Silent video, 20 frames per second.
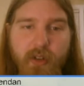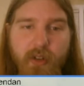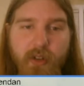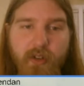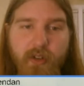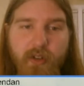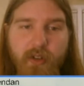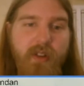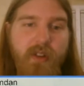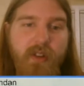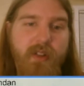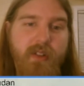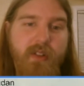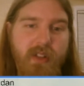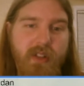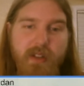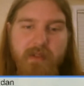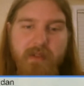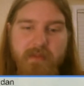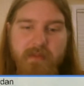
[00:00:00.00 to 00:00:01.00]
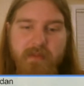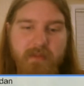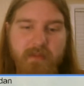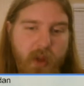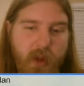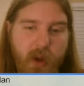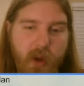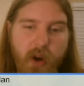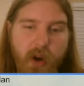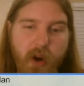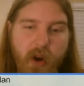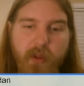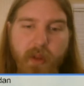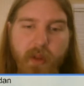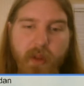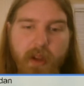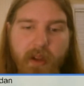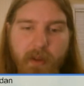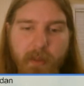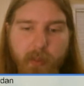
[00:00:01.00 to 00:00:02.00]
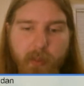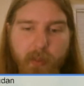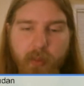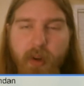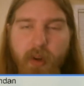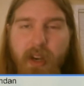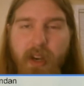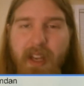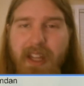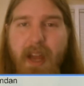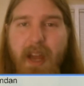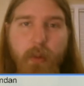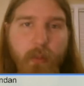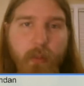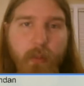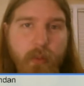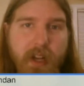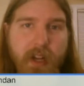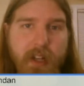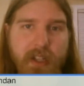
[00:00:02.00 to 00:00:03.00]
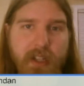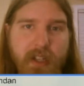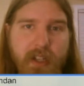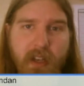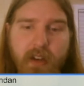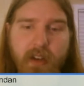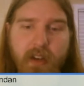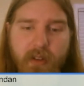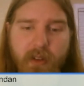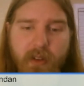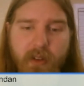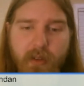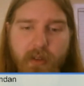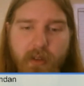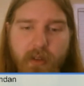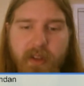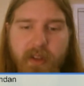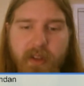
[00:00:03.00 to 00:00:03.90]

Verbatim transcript: universe and. All a pretty elaborate project here. They're really